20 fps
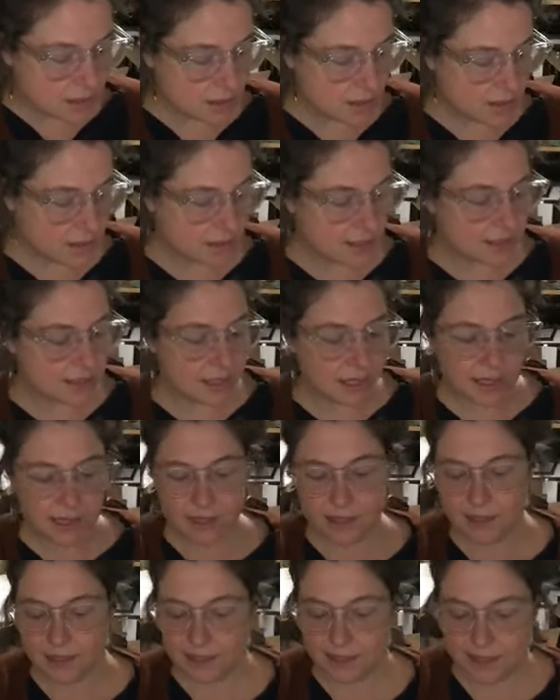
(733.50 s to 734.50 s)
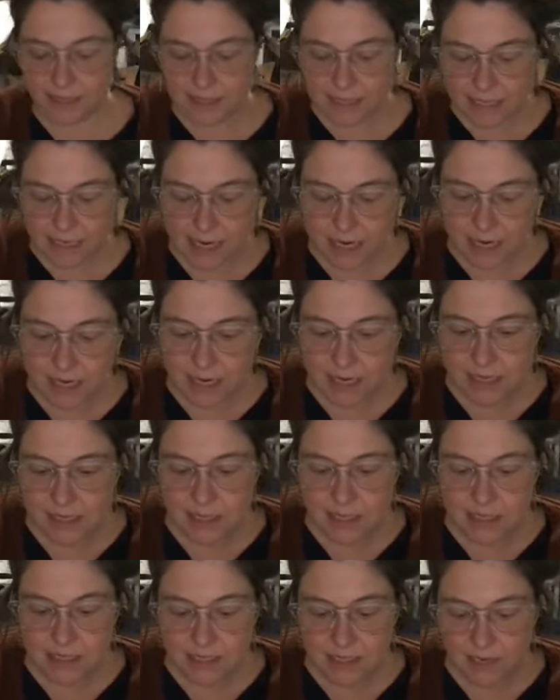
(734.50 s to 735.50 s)
since I can't
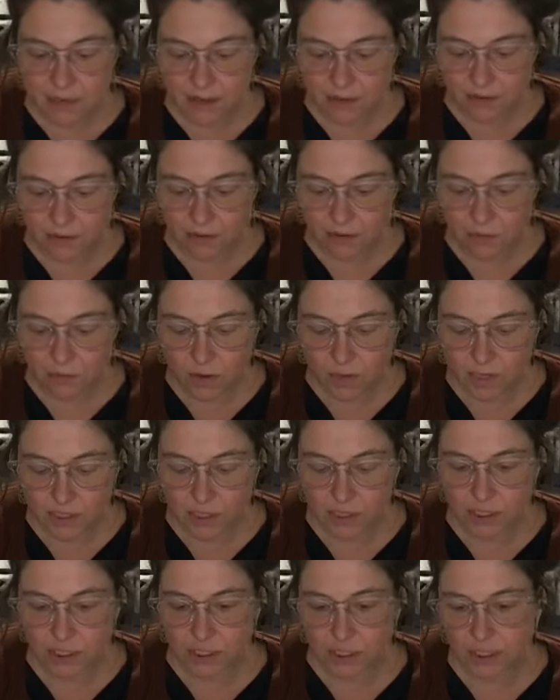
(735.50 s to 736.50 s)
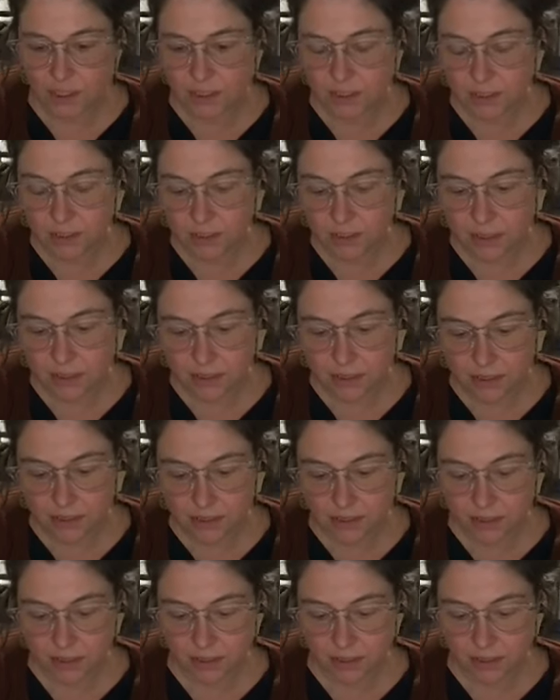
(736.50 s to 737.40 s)
see the questions,